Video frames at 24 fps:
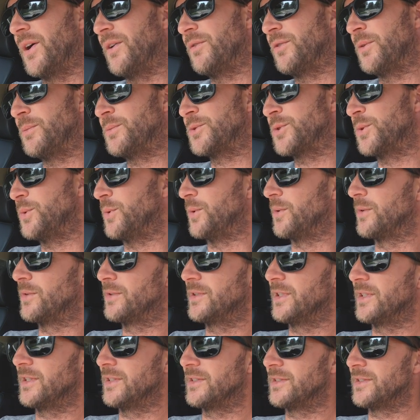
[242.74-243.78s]
from school,
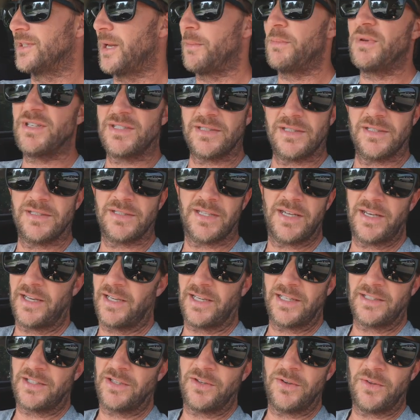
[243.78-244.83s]
because I missed this. I didn't
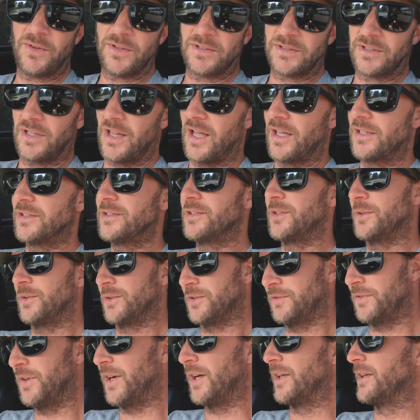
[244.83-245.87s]
get to do this a lot, so
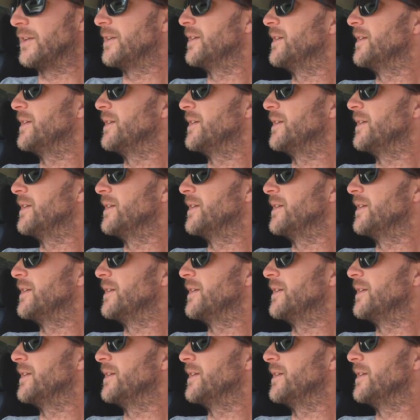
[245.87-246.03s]
it's fun.